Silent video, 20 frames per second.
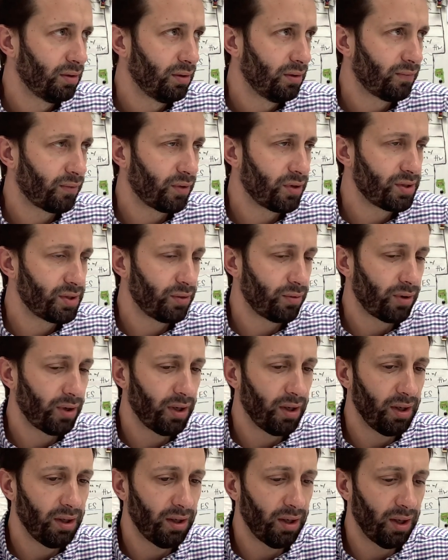freezing
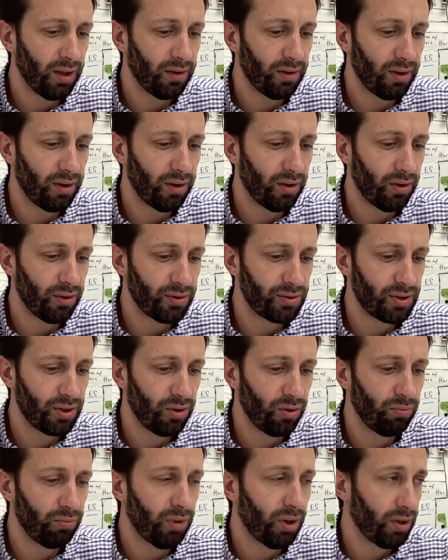rain, and then
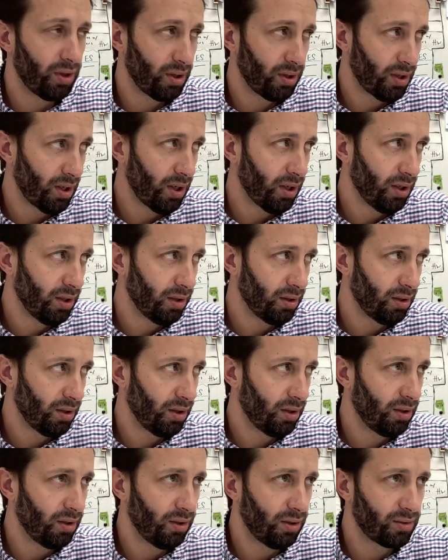also Monday night,
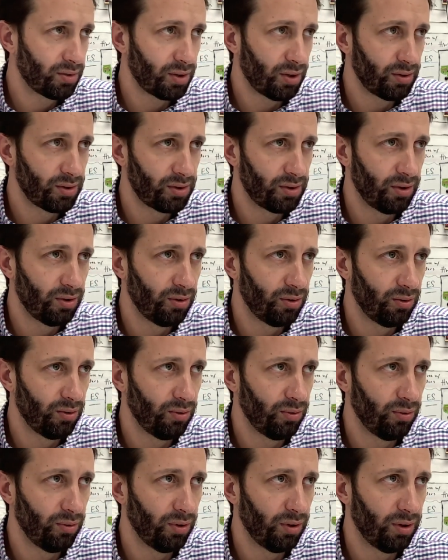and then there's
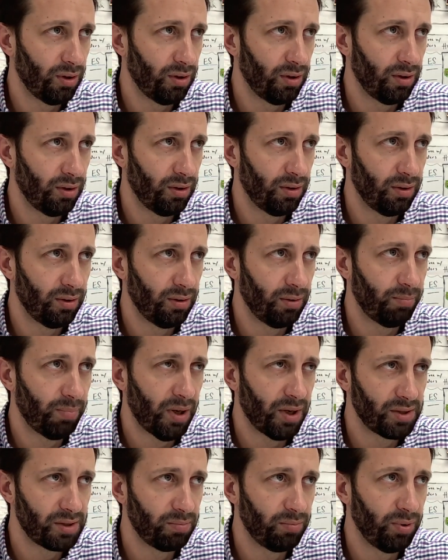also a
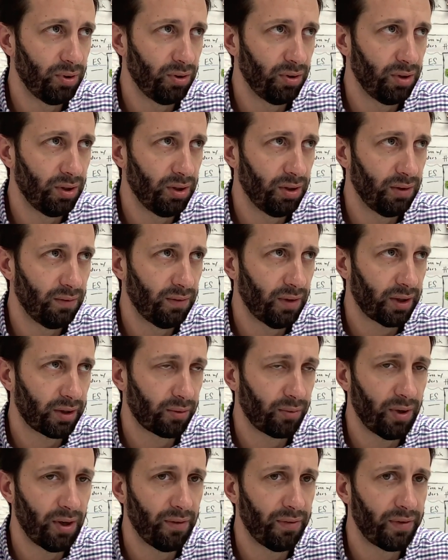possibility of like
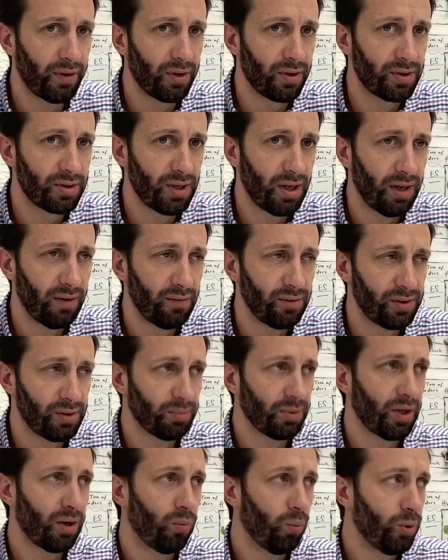around Thursday having some
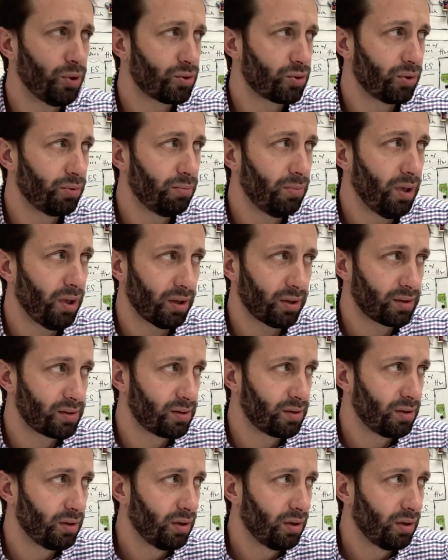kind of wintry mix.